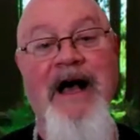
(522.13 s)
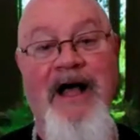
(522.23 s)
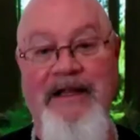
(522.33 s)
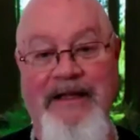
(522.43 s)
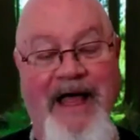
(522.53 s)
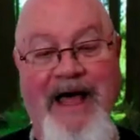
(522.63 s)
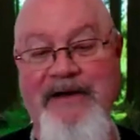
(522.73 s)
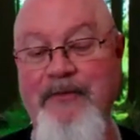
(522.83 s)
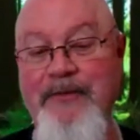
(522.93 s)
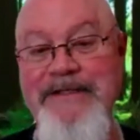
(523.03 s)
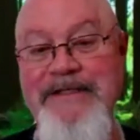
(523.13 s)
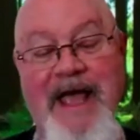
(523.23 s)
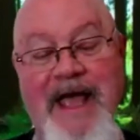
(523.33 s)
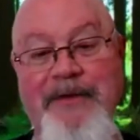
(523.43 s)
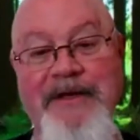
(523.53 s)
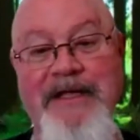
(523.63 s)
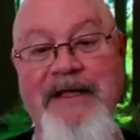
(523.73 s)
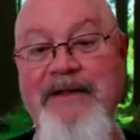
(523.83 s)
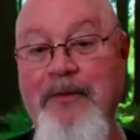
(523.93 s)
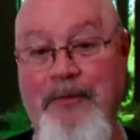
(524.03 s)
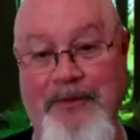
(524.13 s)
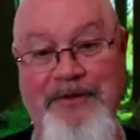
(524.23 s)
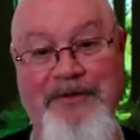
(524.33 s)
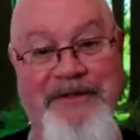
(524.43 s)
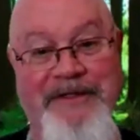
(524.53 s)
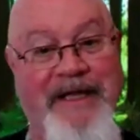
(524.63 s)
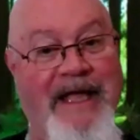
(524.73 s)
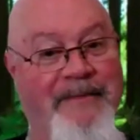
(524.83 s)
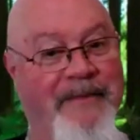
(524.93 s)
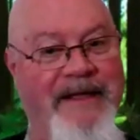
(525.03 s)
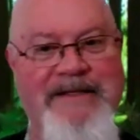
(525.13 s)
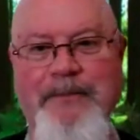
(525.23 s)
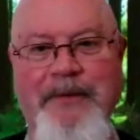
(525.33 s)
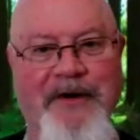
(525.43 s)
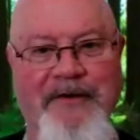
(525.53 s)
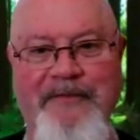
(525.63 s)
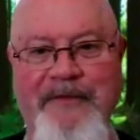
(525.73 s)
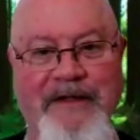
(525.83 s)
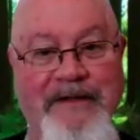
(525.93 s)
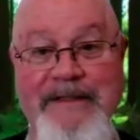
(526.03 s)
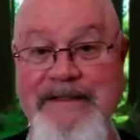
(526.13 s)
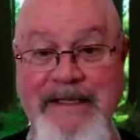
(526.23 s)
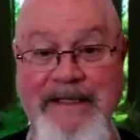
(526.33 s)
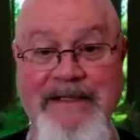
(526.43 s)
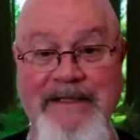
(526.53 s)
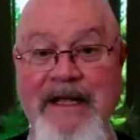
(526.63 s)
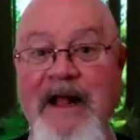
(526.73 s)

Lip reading: a lot of what's happening in the world today makes perfectly sense.